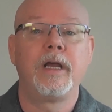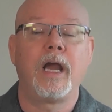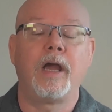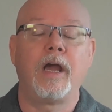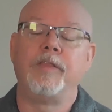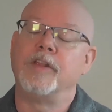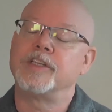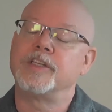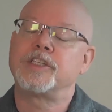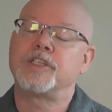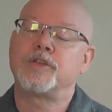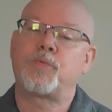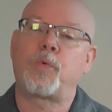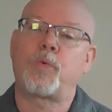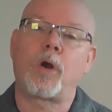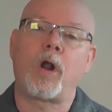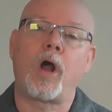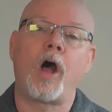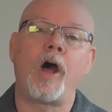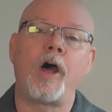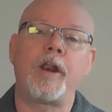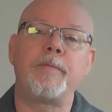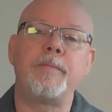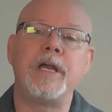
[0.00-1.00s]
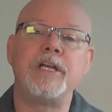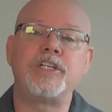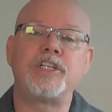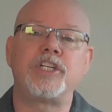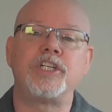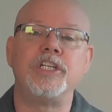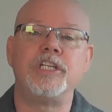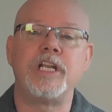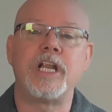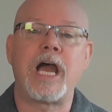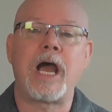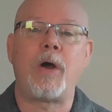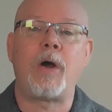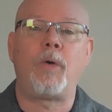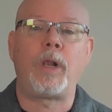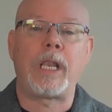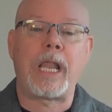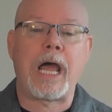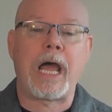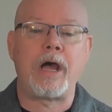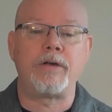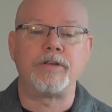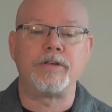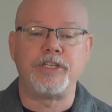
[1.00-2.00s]
And this is where automation now
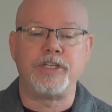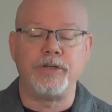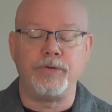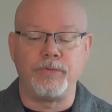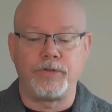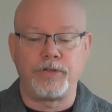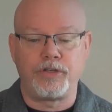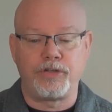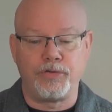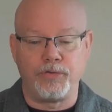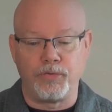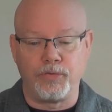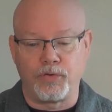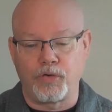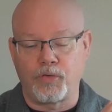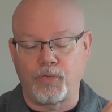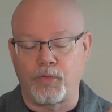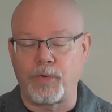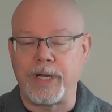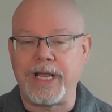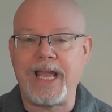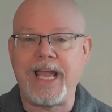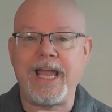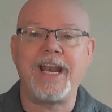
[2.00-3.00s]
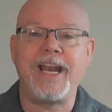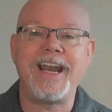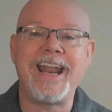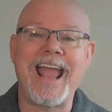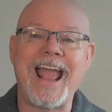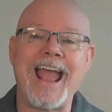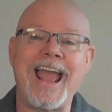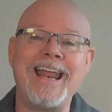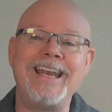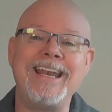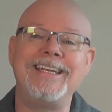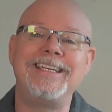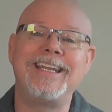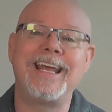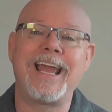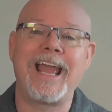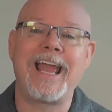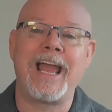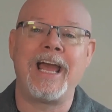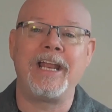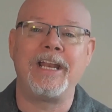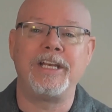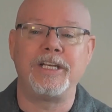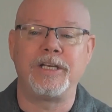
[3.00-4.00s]
allows you to create an
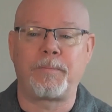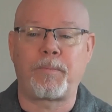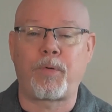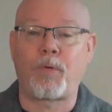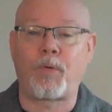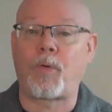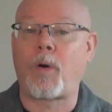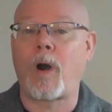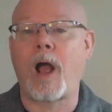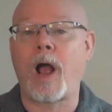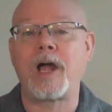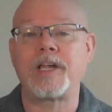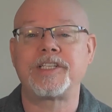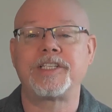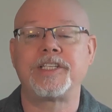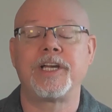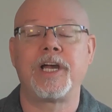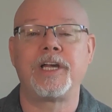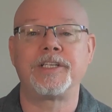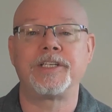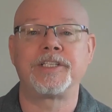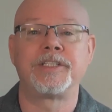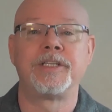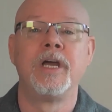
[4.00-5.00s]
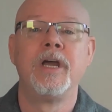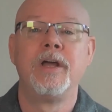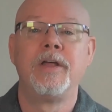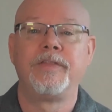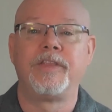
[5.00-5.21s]
end-to-end process